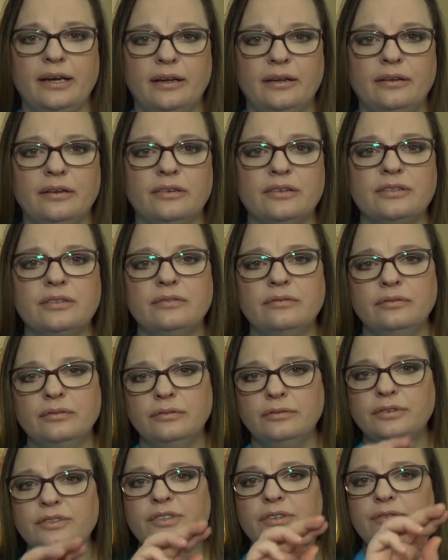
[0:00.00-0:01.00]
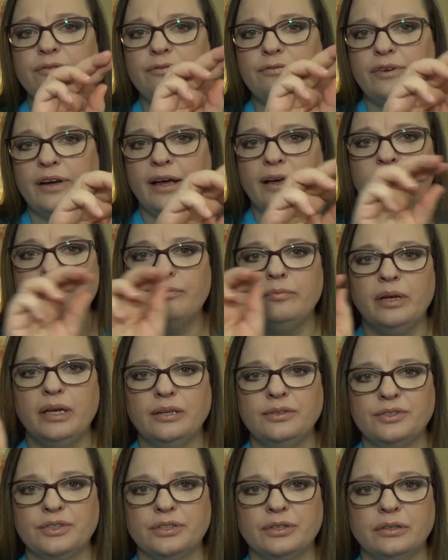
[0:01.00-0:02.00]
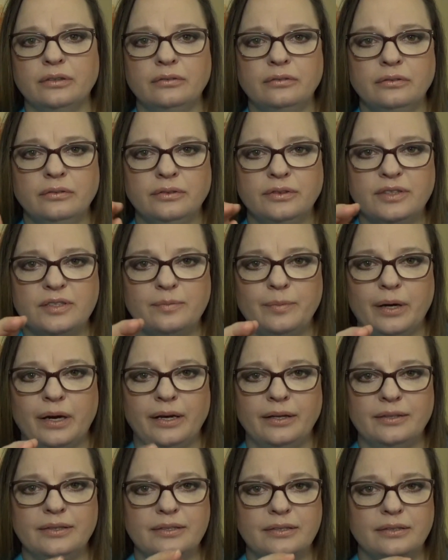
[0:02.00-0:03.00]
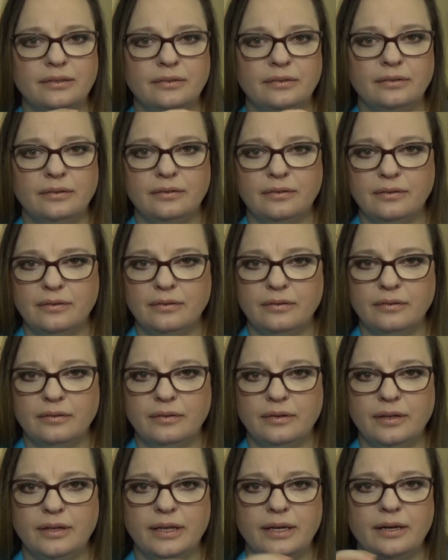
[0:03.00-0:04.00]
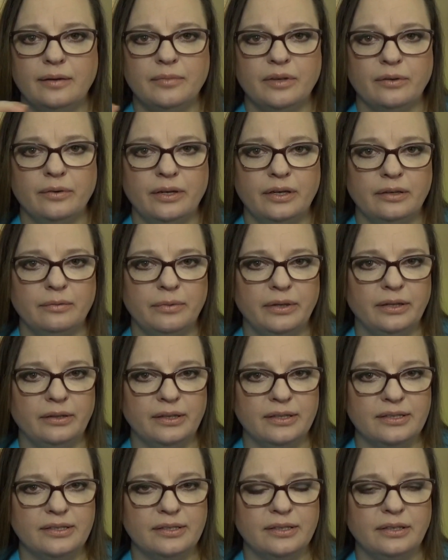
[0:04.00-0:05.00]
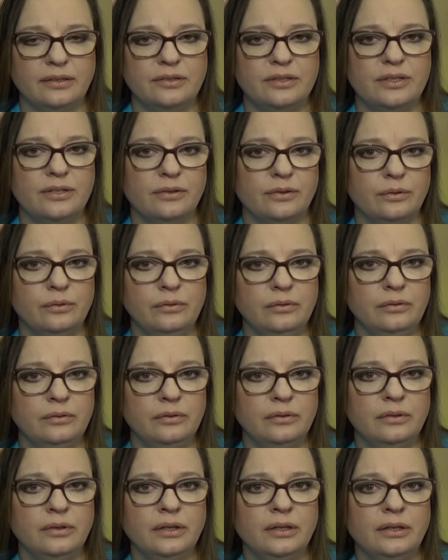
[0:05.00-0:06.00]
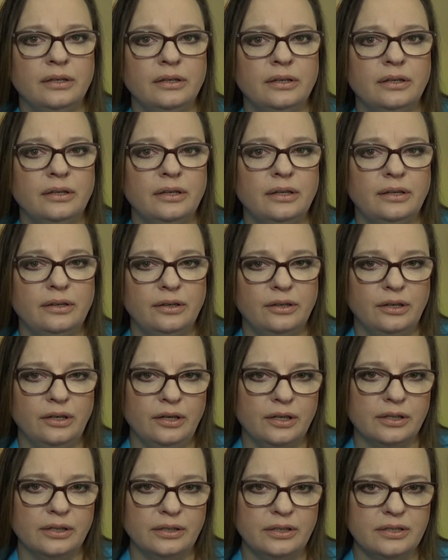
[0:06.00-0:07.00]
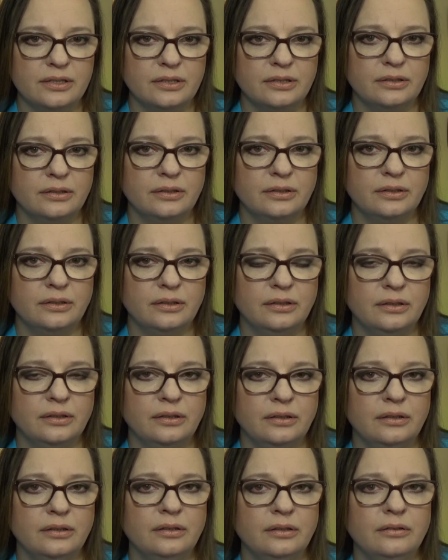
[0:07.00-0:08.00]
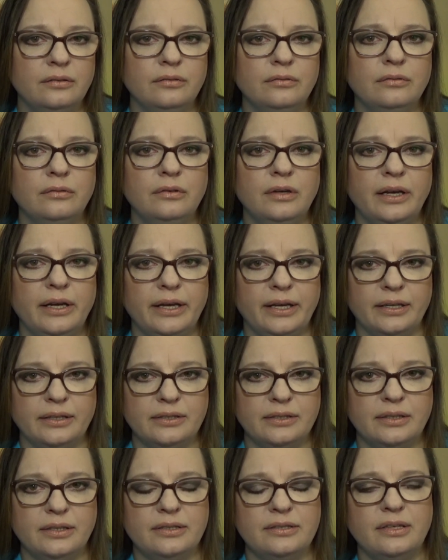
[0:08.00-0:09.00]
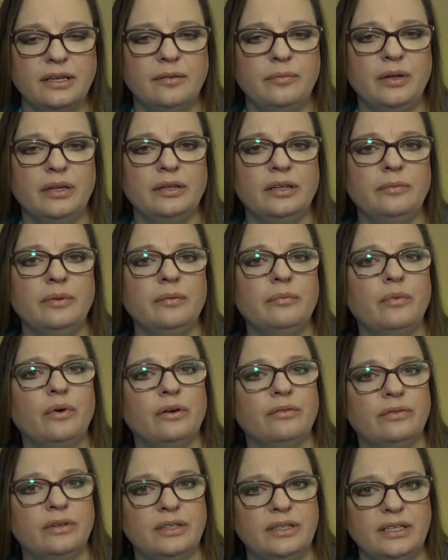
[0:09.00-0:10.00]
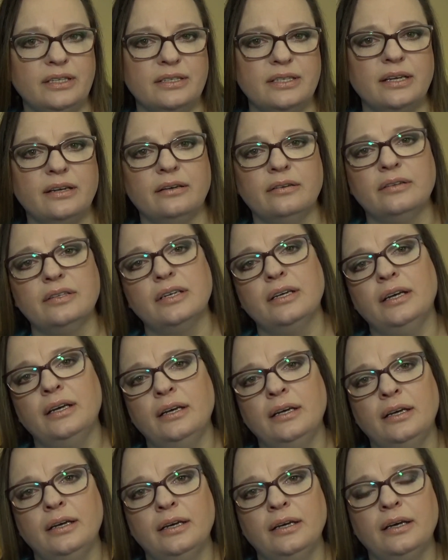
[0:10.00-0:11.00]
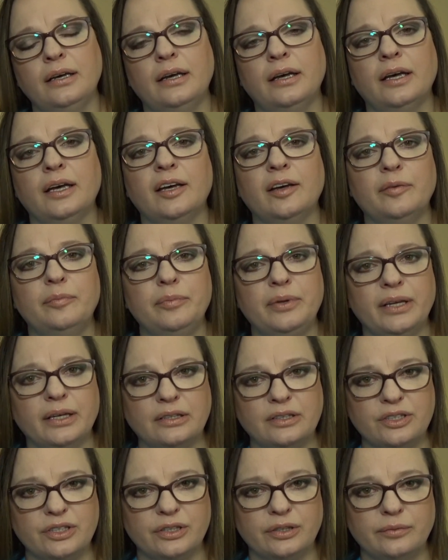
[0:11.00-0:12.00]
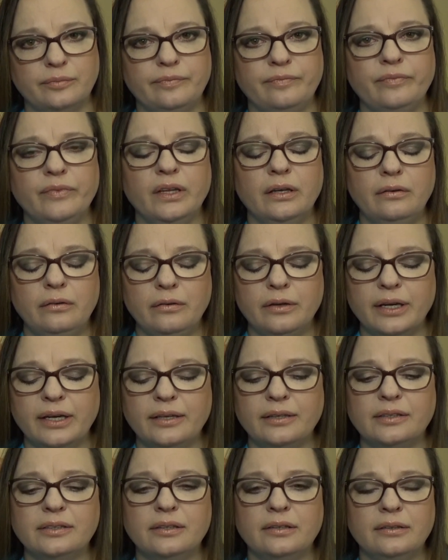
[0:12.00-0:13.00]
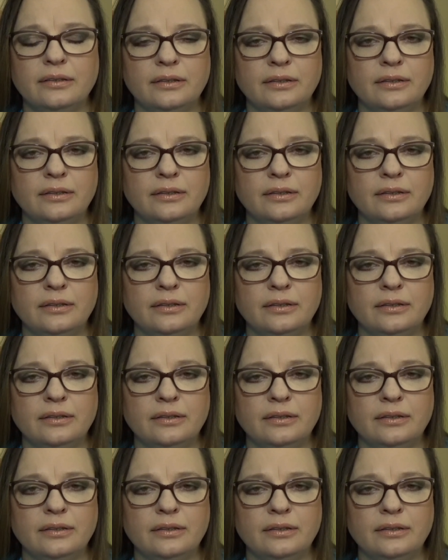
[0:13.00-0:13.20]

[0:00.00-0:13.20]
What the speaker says: And there's sort of 5 major spots that I'm going to be listening to in your heart. This will give me a little bit more of a detailed picture. All right.